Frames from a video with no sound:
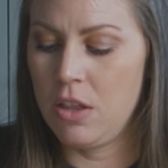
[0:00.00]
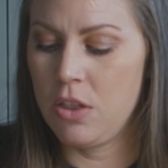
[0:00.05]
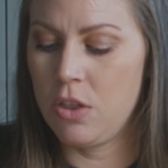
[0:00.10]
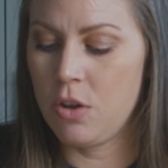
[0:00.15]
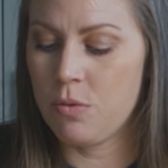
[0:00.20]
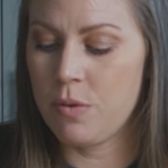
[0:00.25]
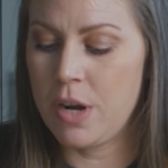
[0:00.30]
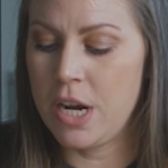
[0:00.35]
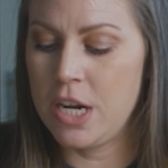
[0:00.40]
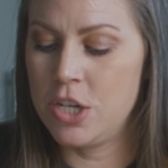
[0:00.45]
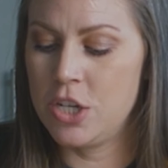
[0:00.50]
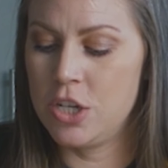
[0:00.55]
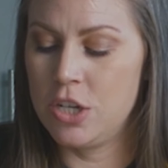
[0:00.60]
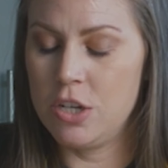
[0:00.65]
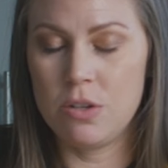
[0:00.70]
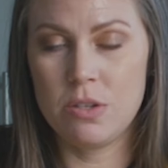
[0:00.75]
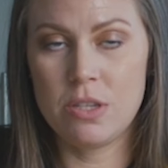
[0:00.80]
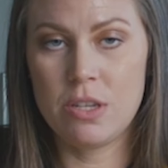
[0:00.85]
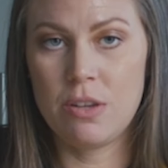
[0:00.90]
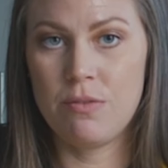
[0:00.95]
the
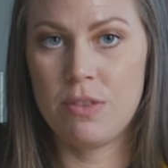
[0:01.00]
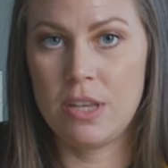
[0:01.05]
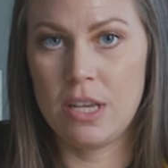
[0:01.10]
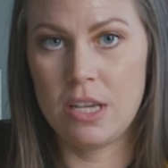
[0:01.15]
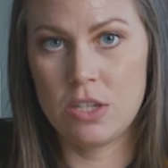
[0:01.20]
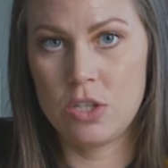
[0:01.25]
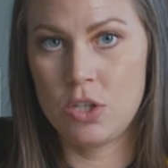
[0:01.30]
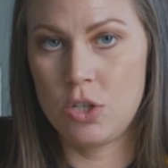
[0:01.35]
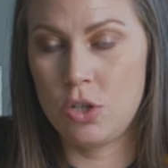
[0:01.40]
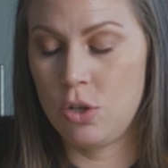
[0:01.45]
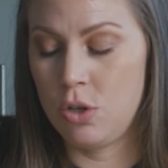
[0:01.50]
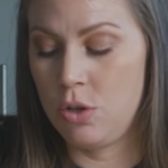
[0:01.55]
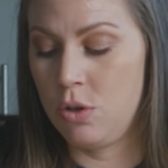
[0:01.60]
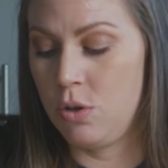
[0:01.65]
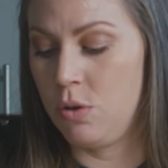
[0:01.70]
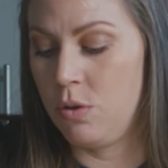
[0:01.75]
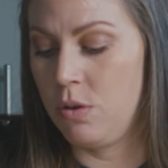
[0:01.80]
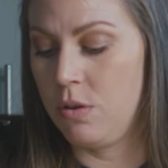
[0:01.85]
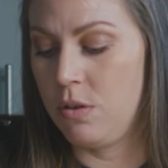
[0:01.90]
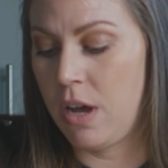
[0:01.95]
ratios of these
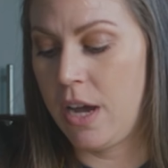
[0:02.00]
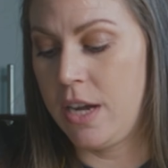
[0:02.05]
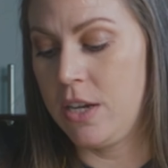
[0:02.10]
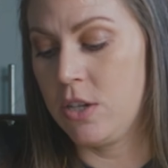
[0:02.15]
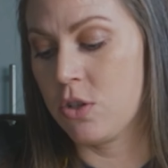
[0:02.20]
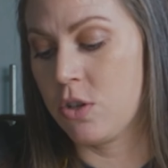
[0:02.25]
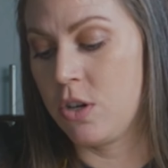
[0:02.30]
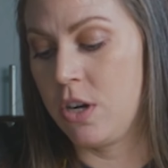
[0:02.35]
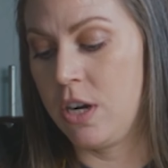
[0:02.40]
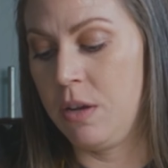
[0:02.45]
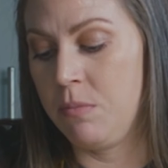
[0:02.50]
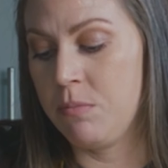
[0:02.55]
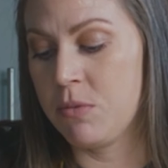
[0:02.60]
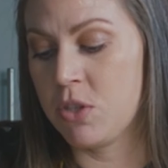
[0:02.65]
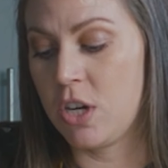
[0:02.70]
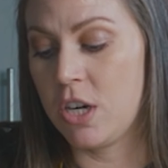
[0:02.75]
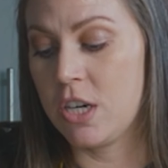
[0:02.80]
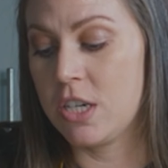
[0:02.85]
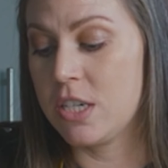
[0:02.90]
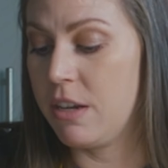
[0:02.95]
2 ice creams
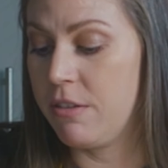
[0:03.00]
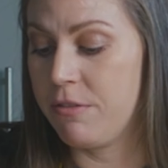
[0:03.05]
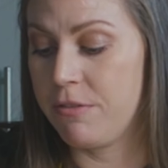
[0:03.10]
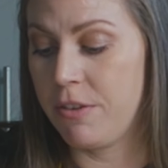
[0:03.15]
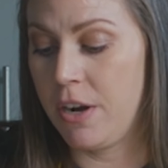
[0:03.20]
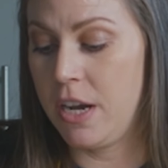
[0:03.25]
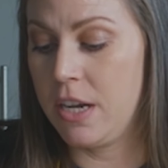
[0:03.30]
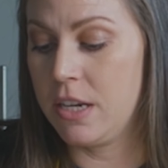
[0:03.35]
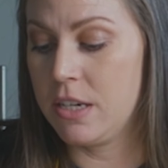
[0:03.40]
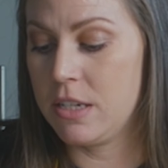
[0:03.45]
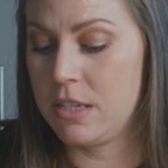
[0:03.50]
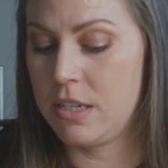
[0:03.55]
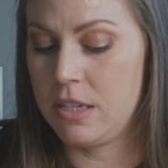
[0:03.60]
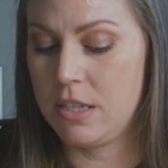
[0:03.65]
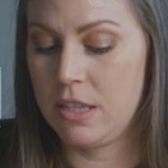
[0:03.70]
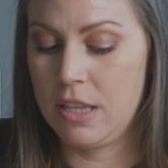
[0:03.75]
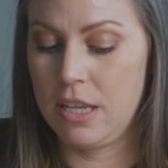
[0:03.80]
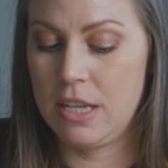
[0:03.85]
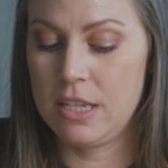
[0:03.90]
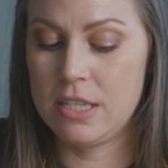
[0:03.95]
are different.
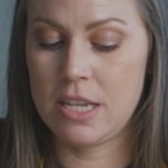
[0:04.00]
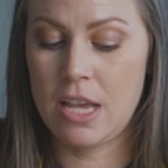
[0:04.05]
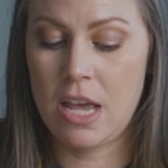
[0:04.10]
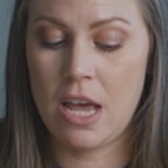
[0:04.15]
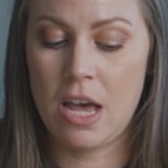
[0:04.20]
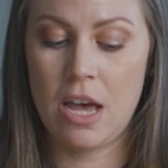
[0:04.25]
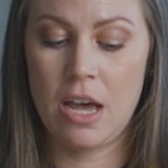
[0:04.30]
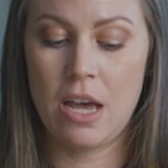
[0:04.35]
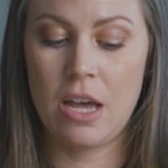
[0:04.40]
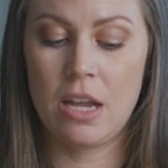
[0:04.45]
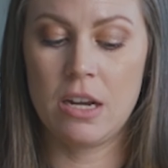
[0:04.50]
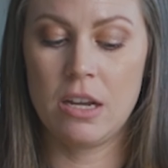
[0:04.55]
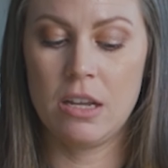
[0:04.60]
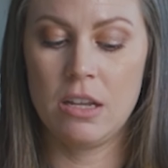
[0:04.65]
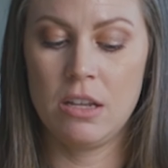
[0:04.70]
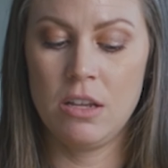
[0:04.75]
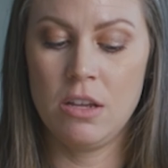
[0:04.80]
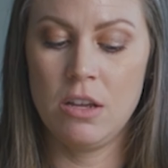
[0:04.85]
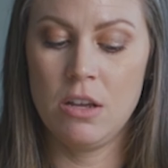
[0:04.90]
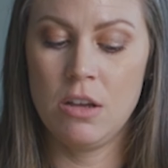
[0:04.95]
This had
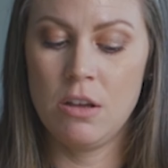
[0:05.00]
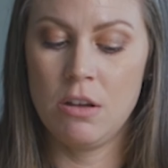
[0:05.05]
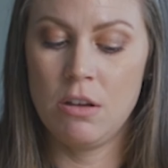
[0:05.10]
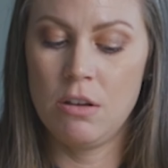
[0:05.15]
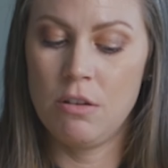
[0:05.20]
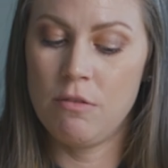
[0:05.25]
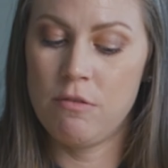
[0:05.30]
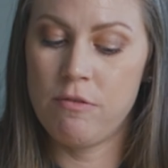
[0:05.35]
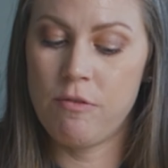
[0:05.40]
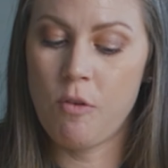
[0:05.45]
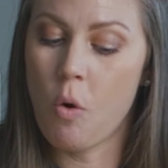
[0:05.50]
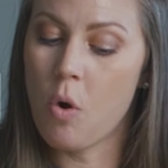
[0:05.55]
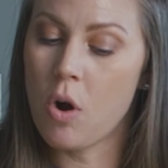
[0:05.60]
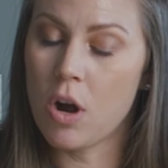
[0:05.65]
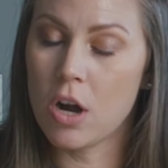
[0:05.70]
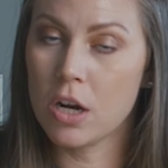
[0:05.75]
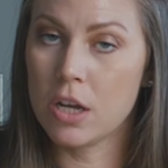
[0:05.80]
4